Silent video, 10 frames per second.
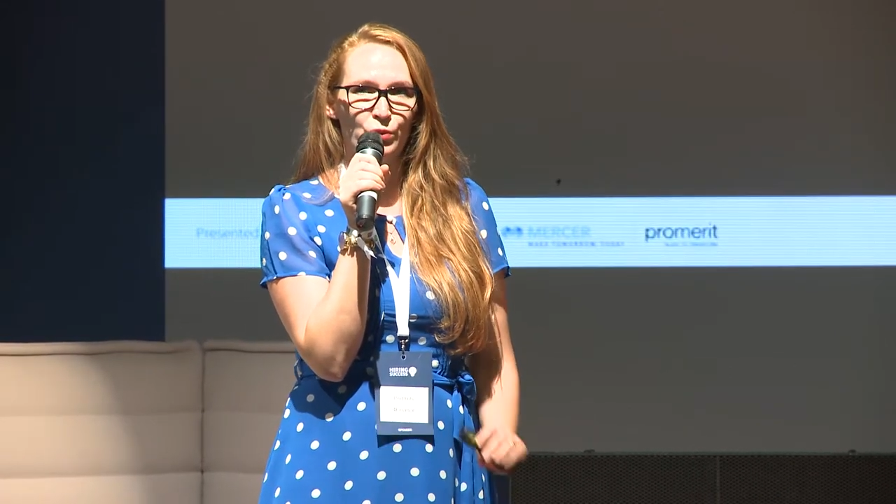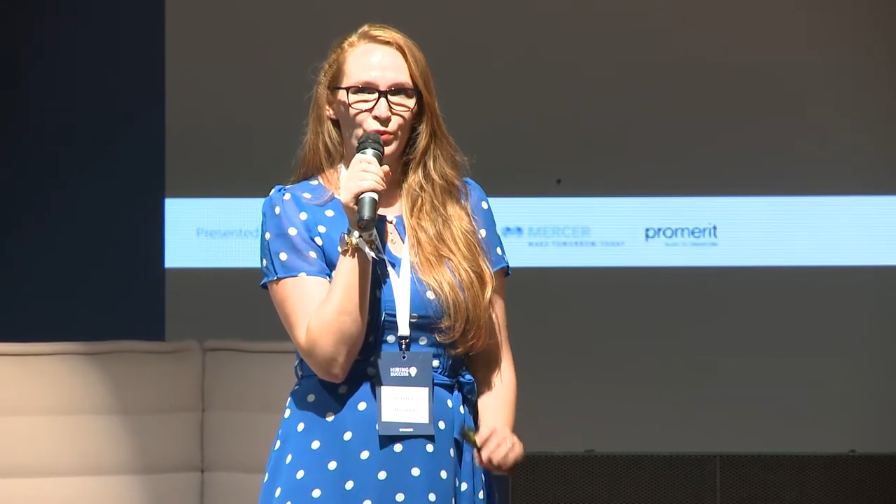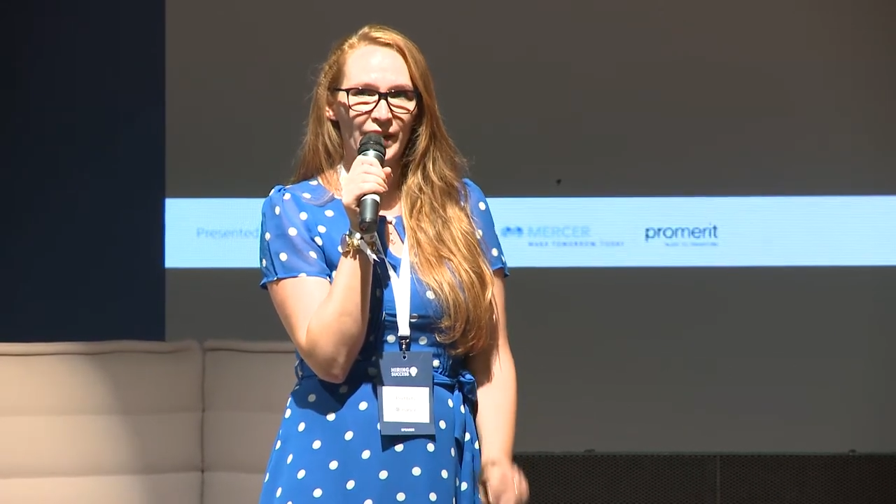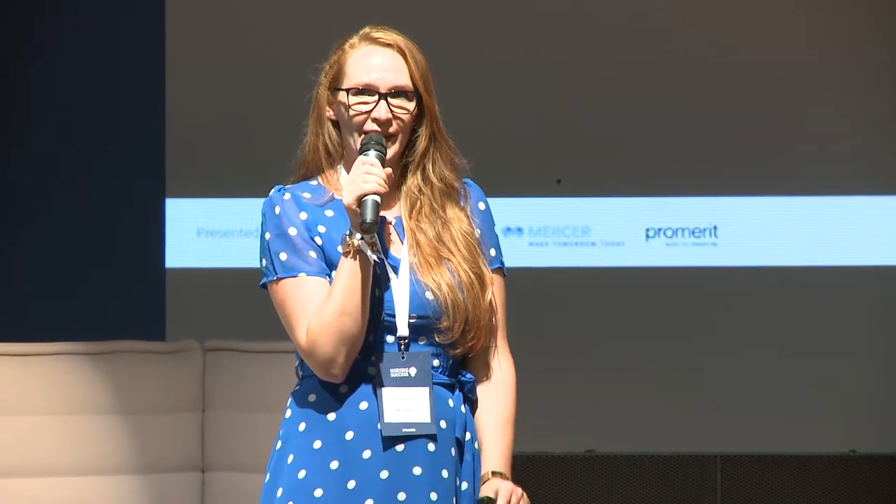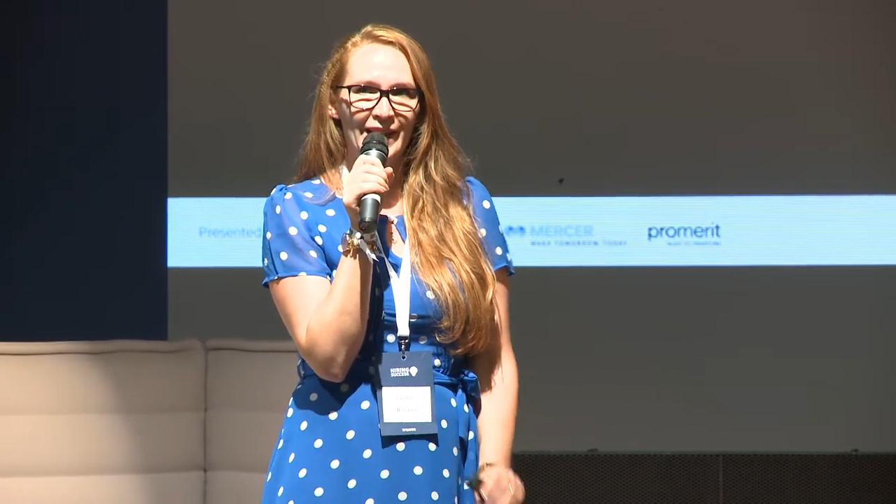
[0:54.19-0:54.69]

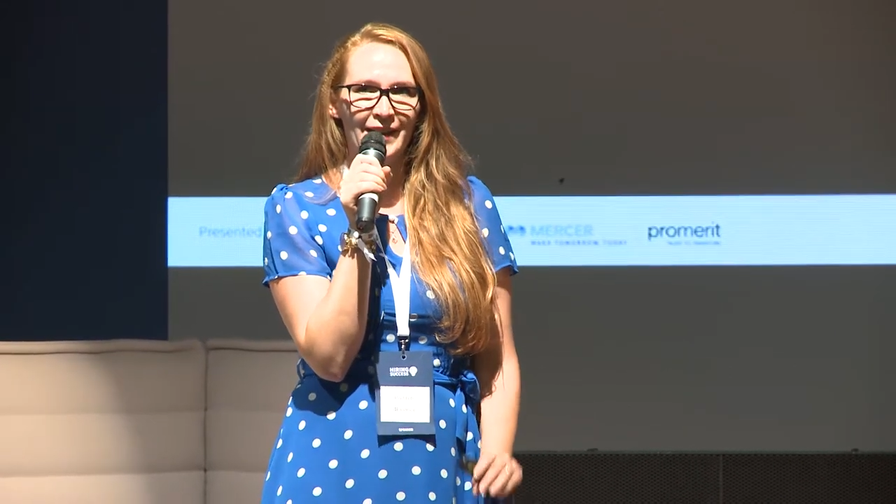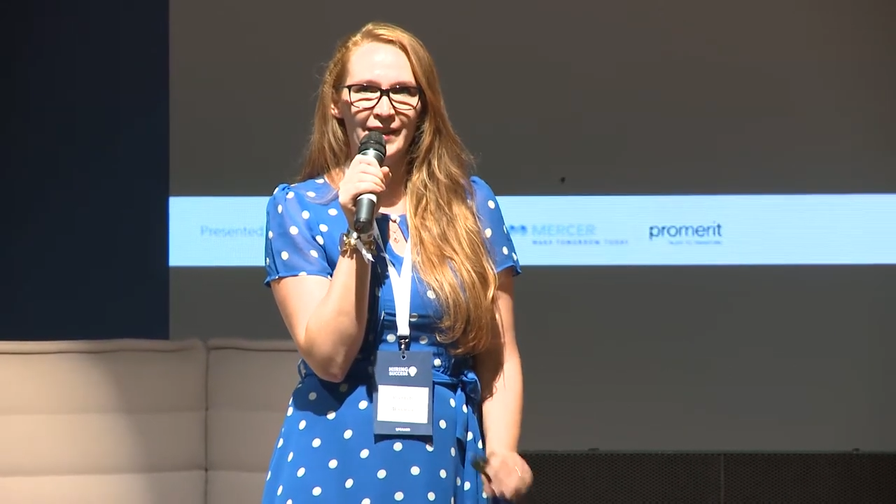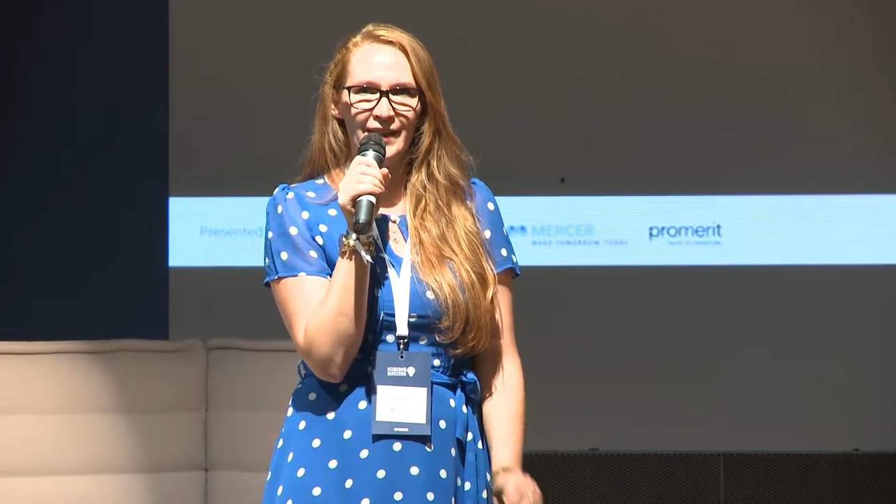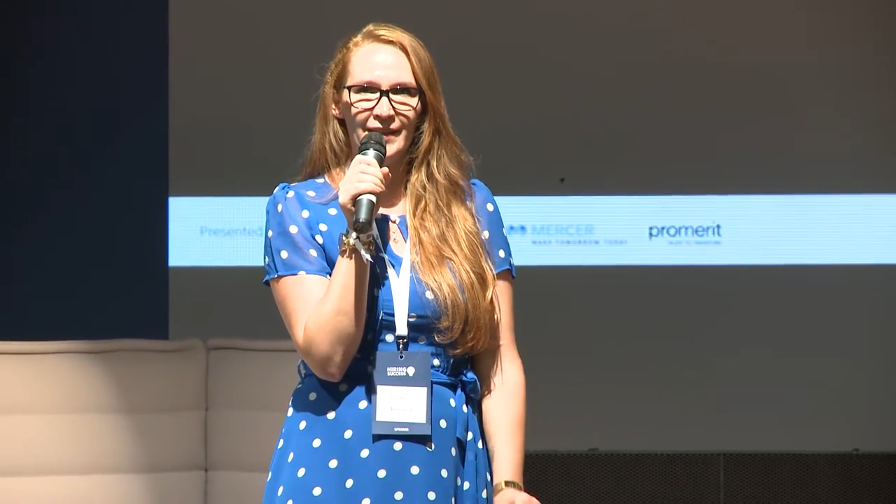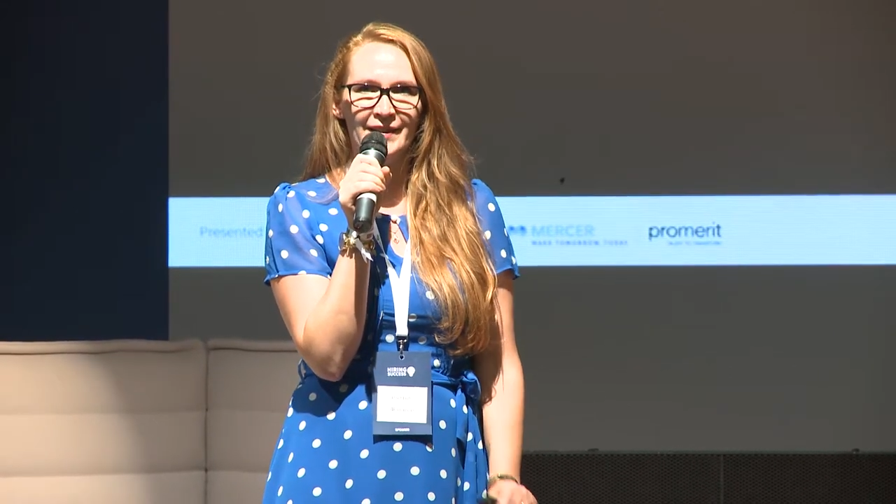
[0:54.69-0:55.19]
really
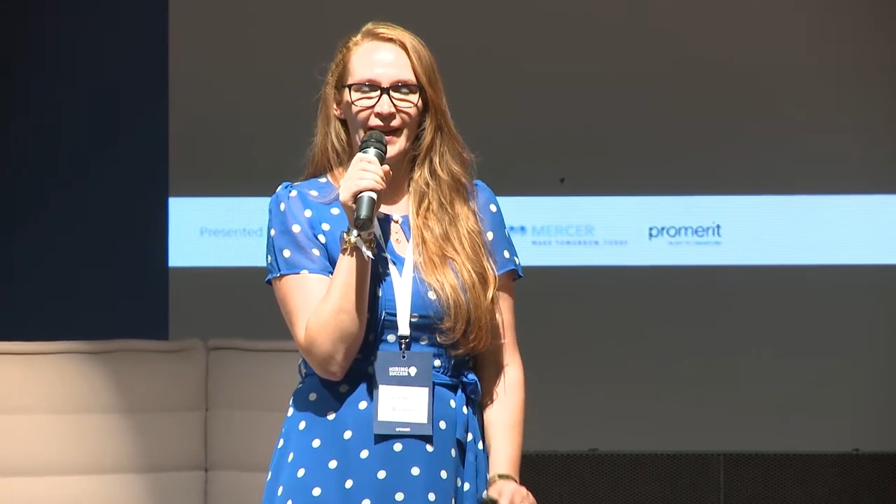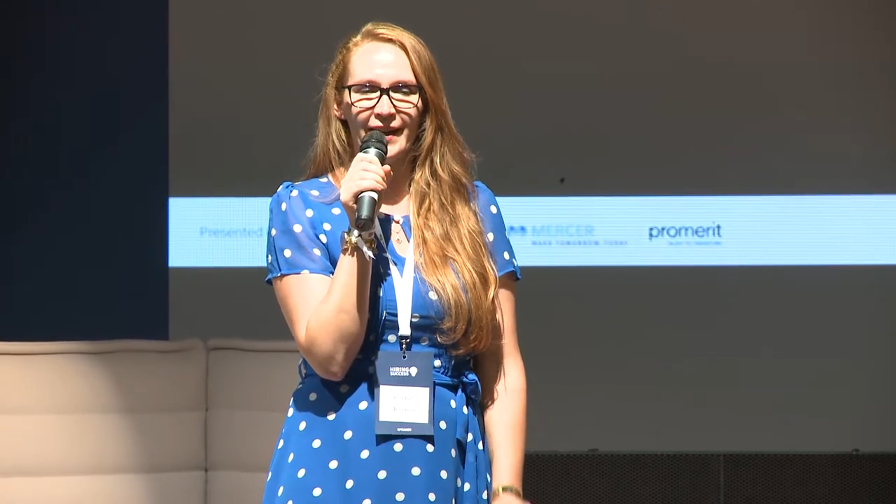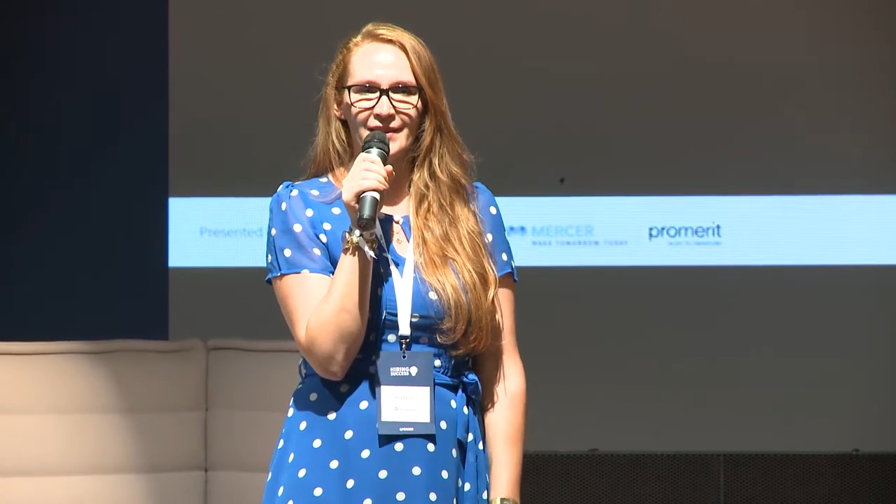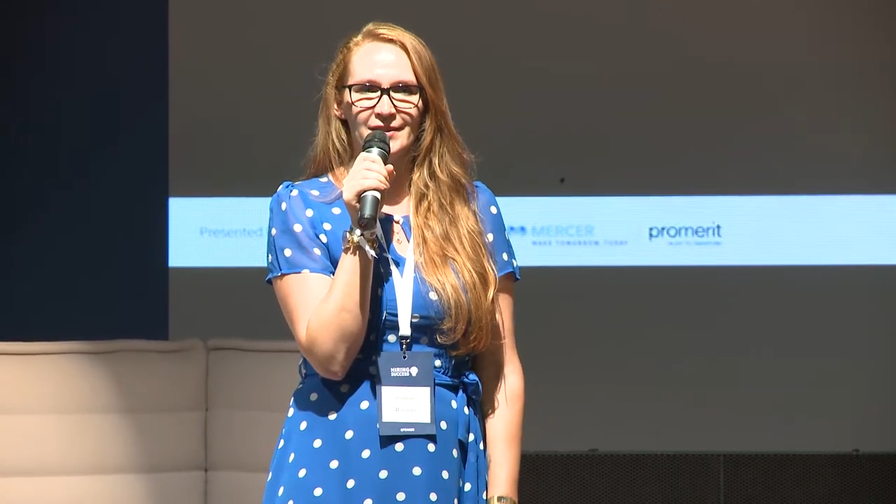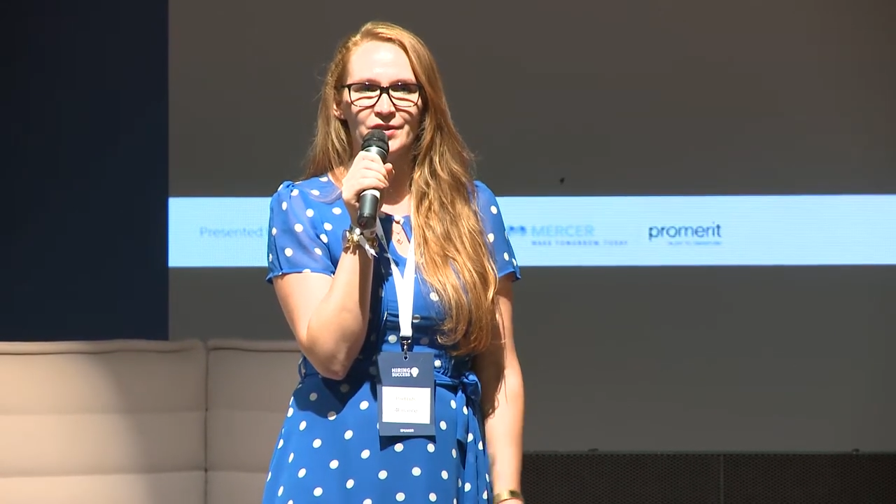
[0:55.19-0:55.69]
neat
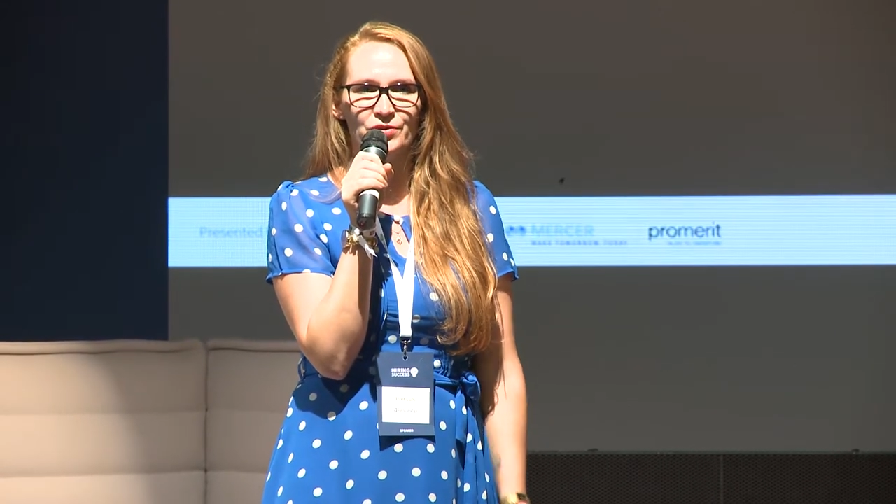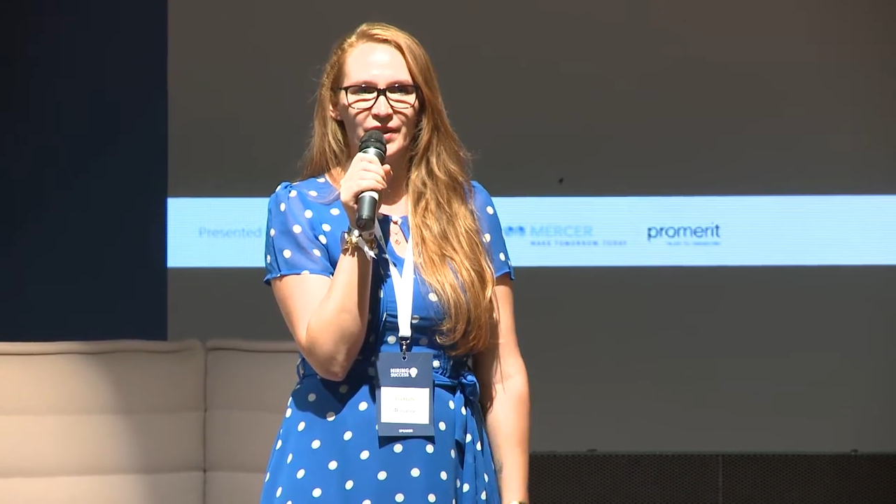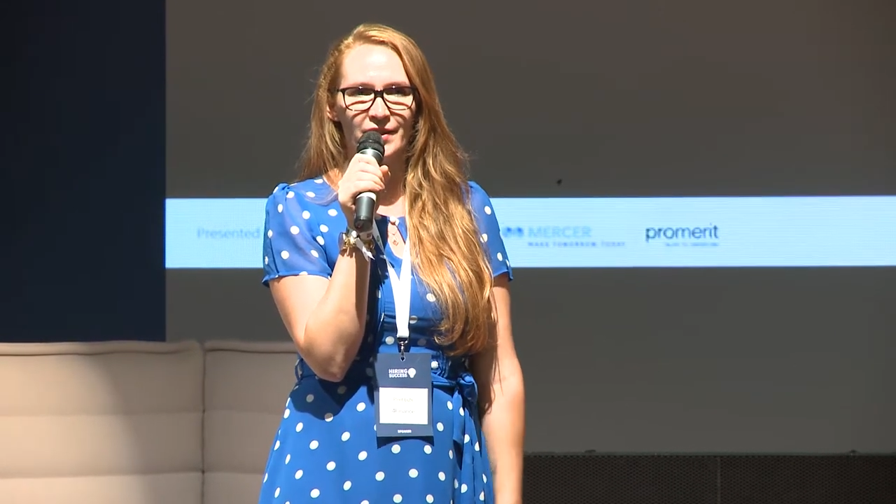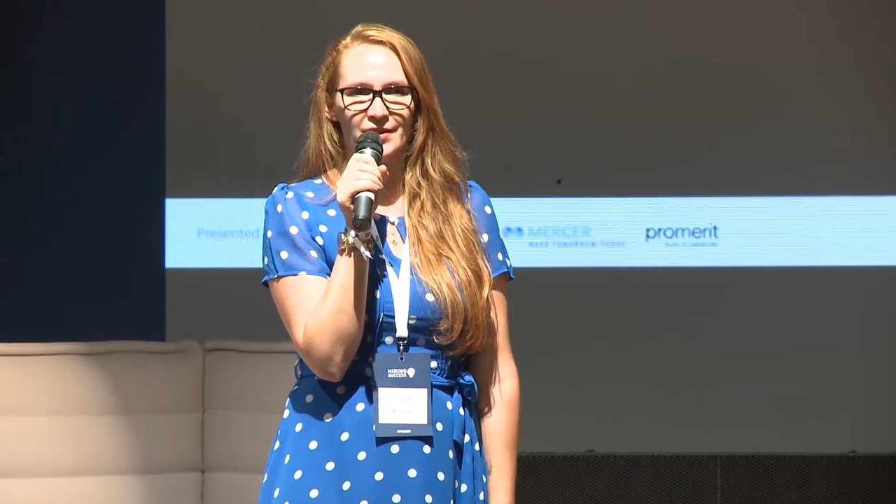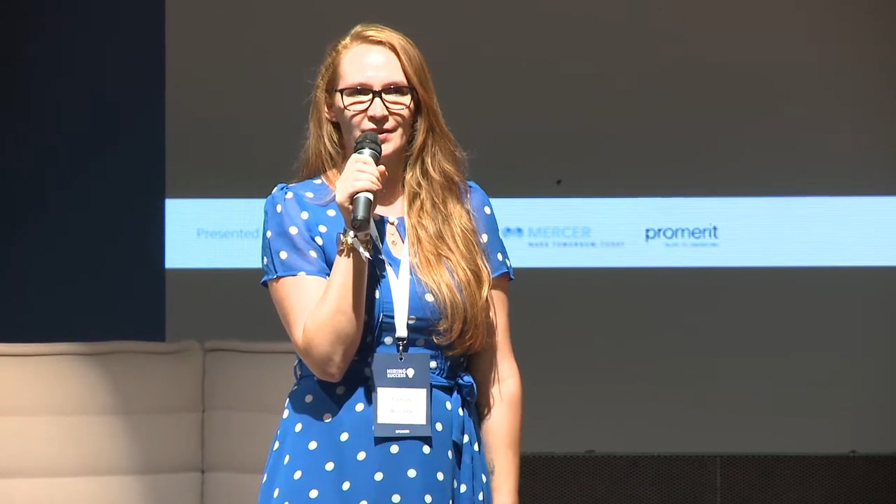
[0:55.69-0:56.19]
hacks and
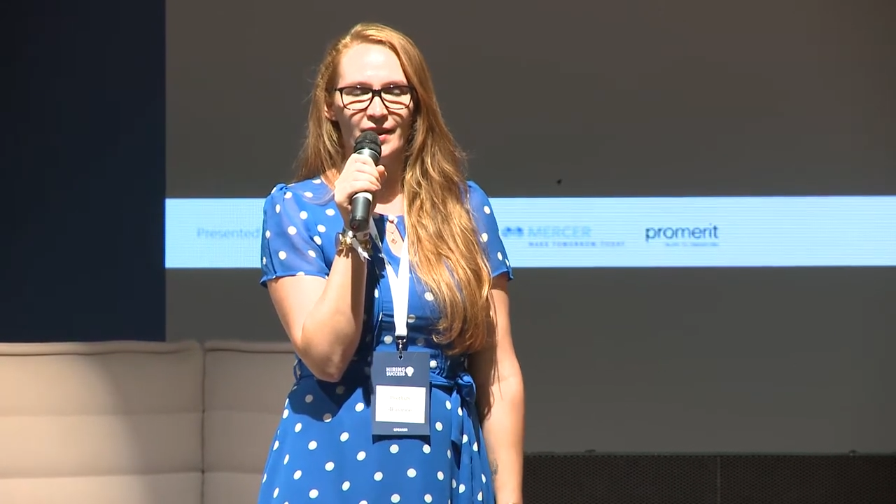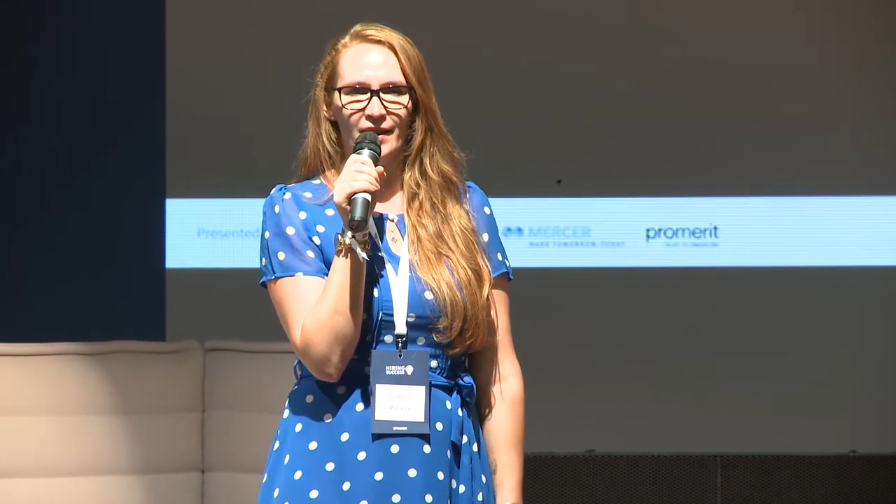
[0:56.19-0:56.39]
tricks,